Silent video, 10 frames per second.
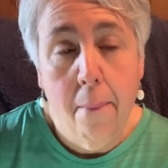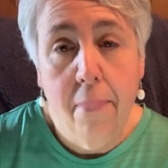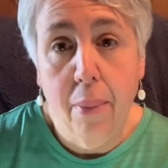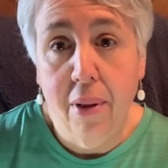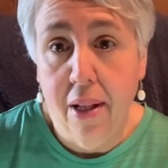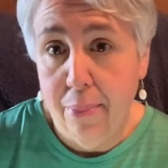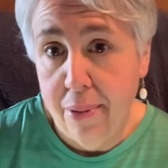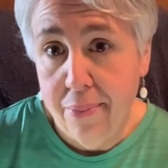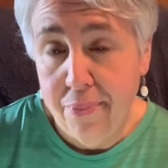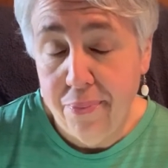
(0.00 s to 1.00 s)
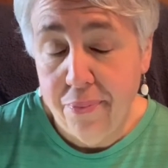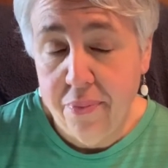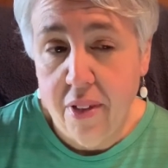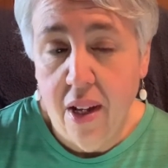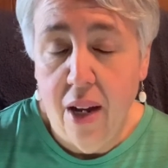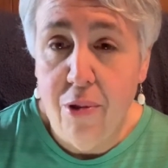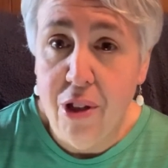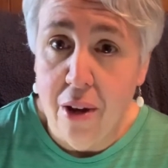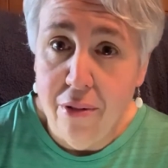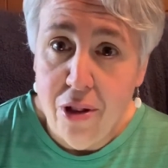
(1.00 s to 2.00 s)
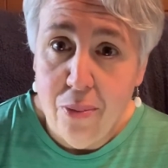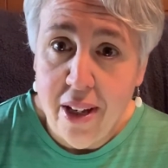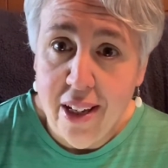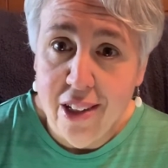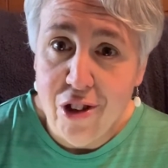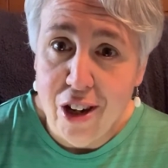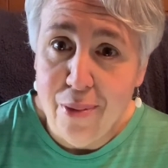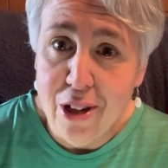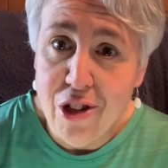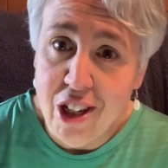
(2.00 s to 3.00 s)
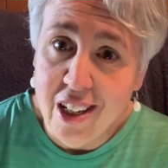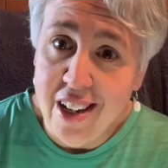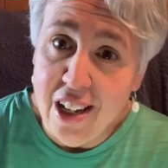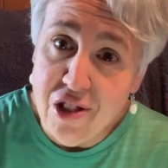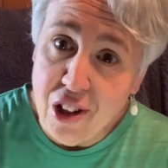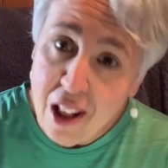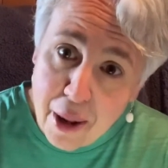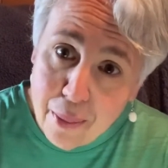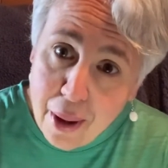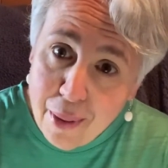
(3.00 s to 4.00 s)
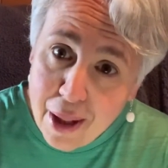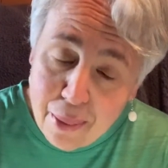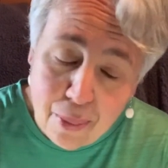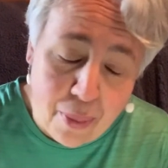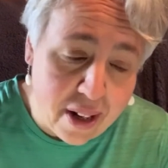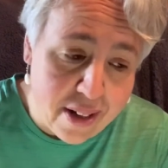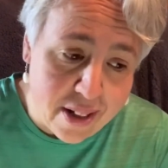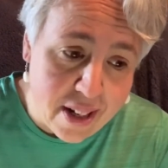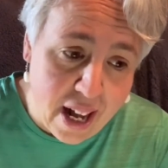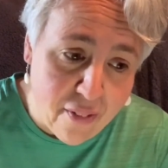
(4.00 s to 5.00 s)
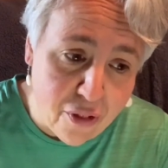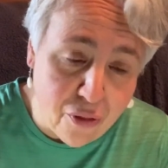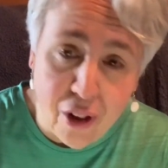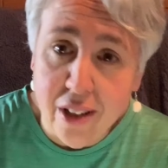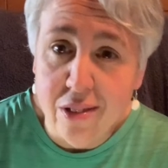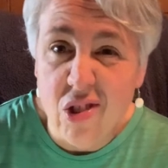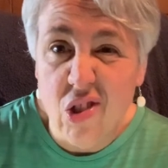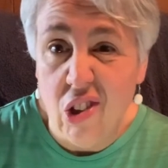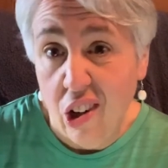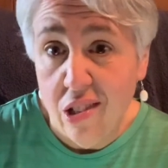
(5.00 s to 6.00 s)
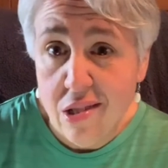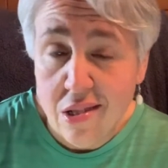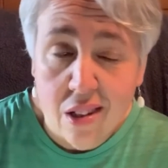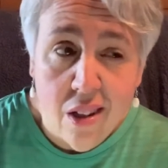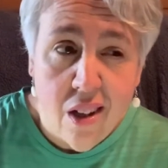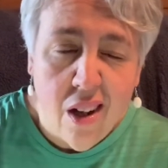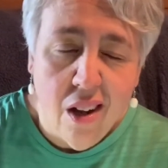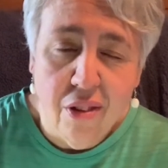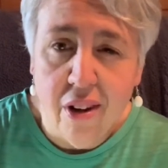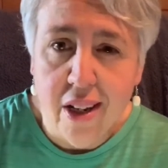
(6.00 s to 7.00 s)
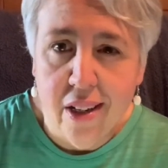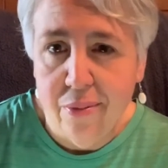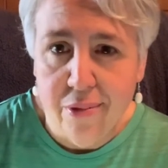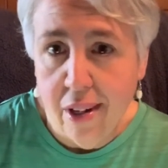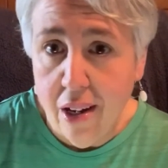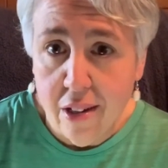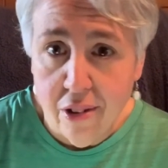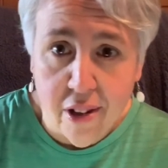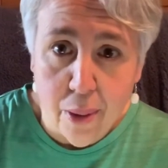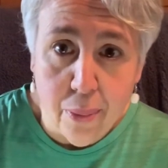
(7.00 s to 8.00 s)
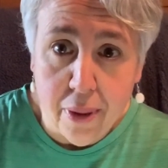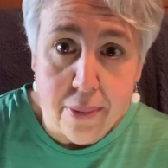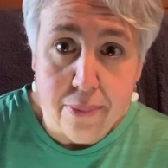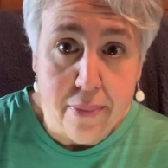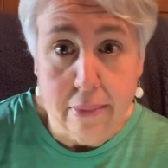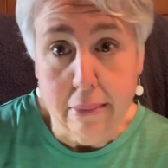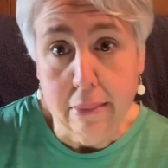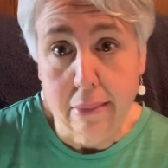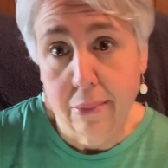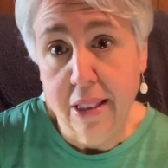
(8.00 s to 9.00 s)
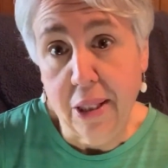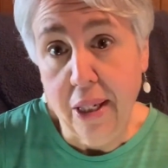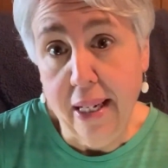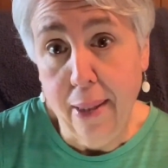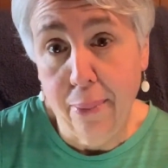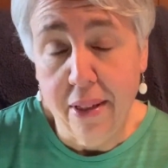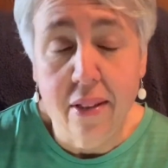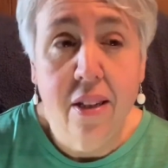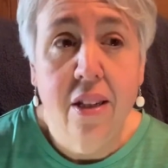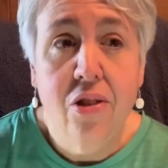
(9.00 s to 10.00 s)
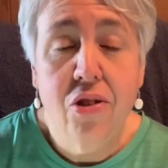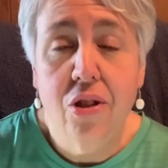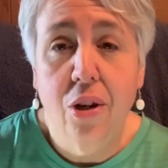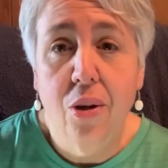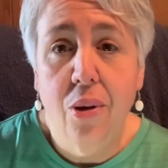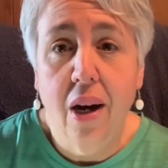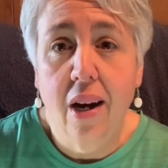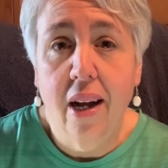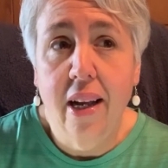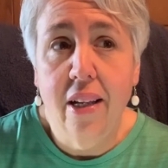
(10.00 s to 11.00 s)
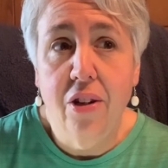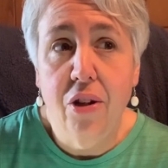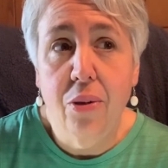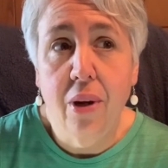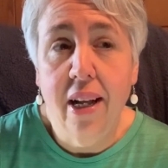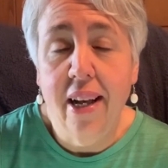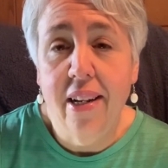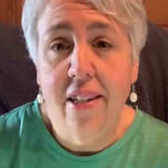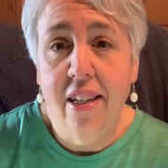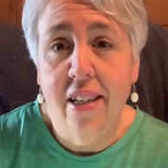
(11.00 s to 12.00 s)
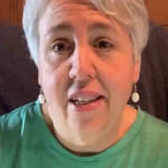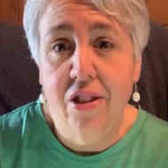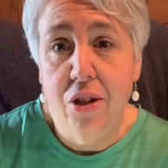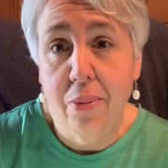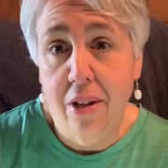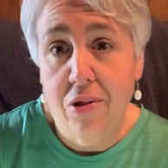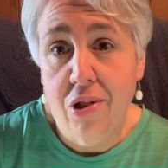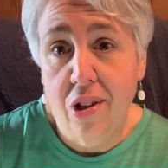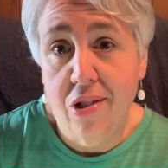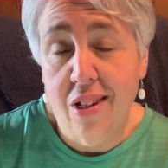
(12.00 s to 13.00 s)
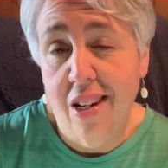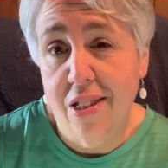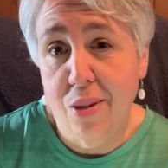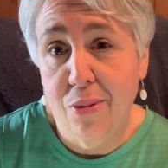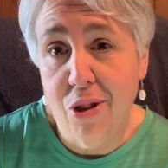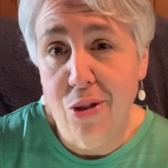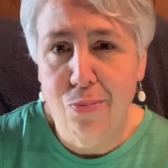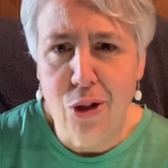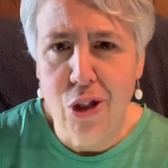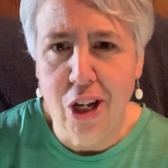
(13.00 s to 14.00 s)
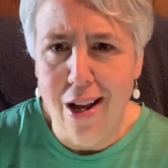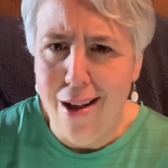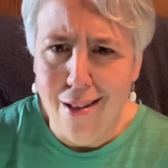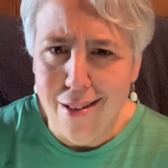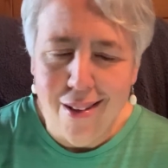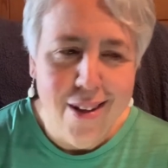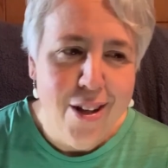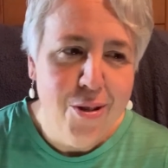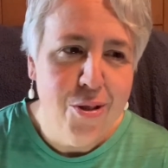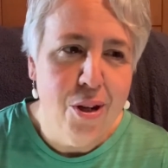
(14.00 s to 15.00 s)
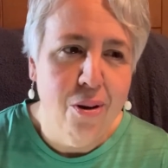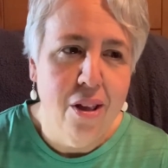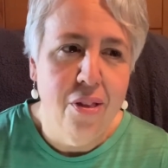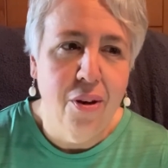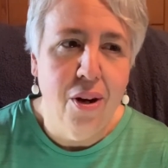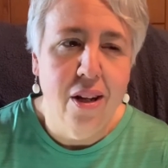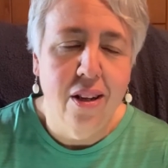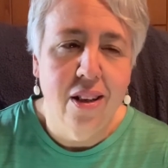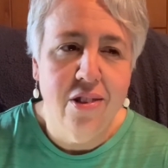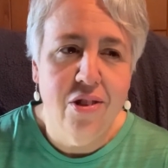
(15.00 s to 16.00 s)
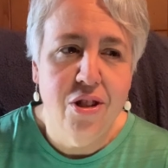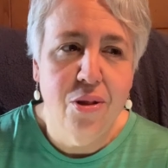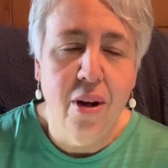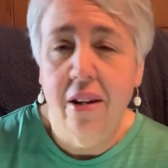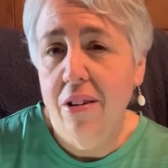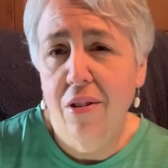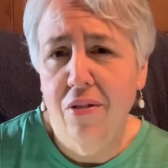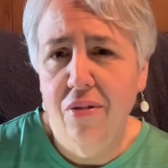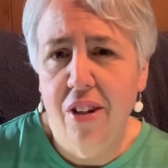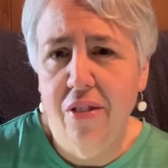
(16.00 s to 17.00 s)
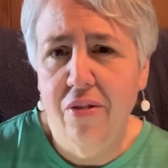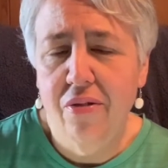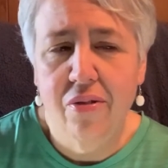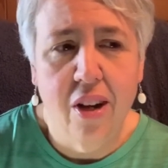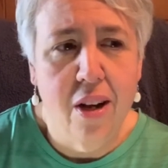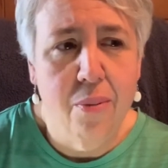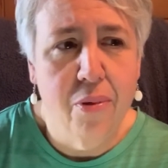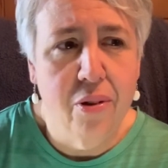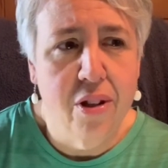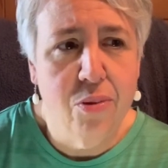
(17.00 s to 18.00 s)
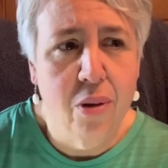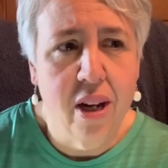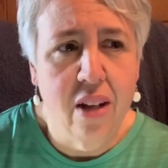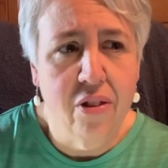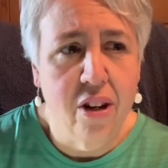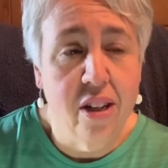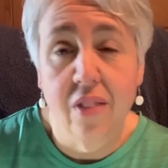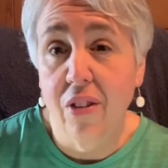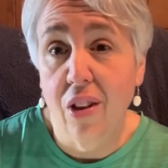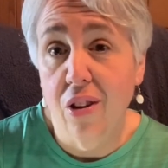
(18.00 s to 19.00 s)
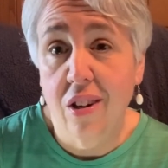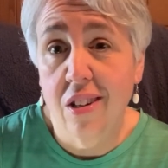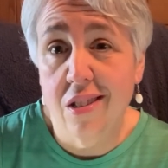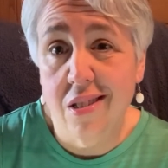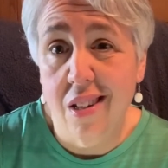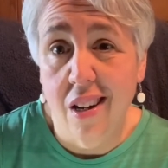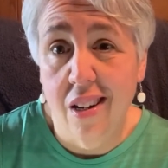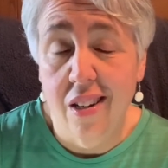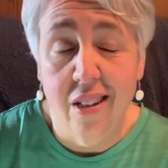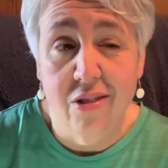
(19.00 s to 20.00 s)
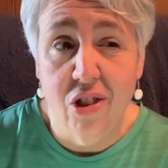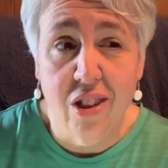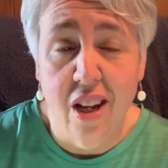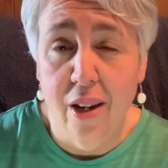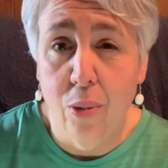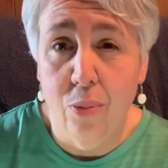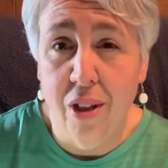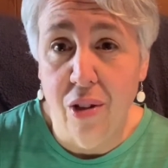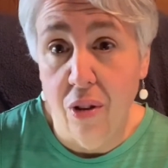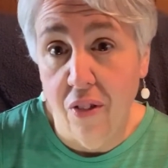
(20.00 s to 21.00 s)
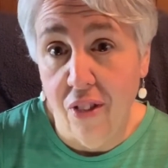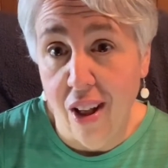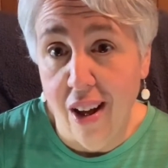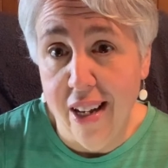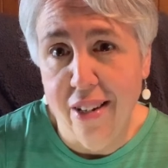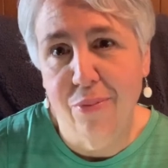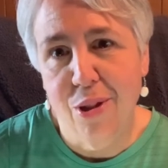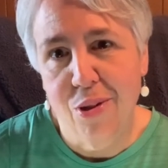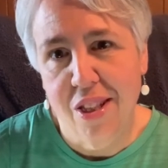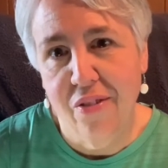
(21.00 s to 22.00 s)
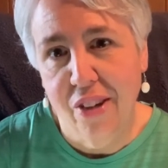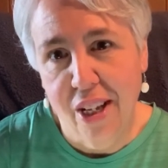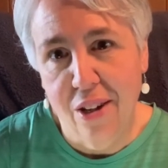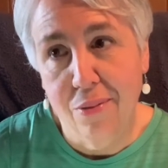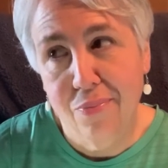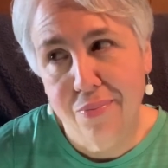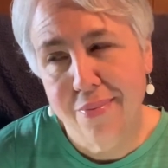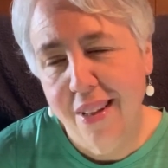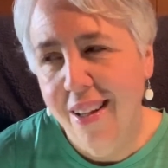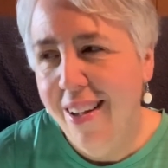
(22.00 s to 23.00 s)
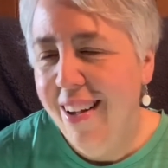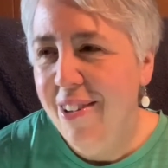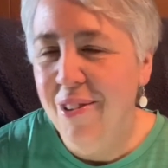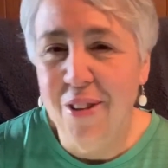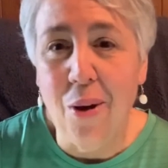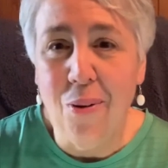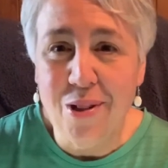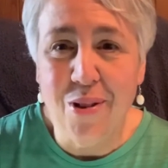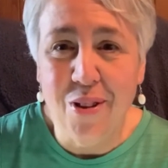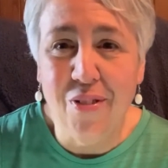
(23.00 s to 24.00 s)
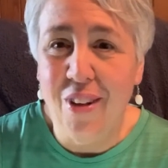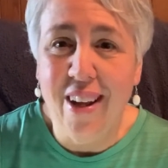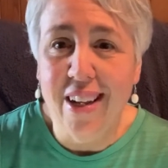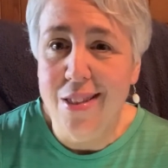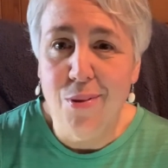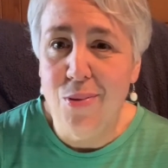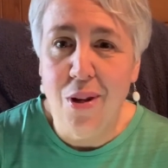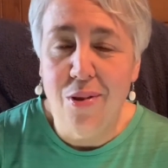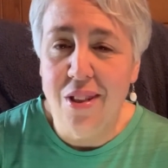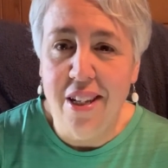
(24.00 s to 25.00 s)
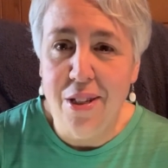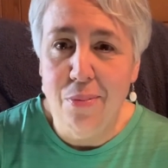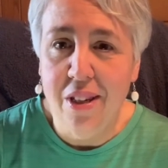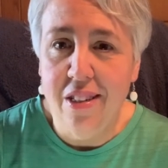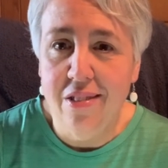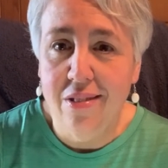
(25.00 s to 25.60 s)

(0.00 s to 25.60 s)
bubble up. I was going to make, trying to make chicken enchilada bubble up, but I didn't have the right sauce. I thought I could doctor it up, but mm, wasn't going to happen. So I knew I had a tomato sauce and I had some mozzarella. So I thought, let's do, I don't know if, if um, there is one out there. I didn't even look because I just kind of did it on the fly. And when you see the video, you'll know it was on the fly because it was one of those last minute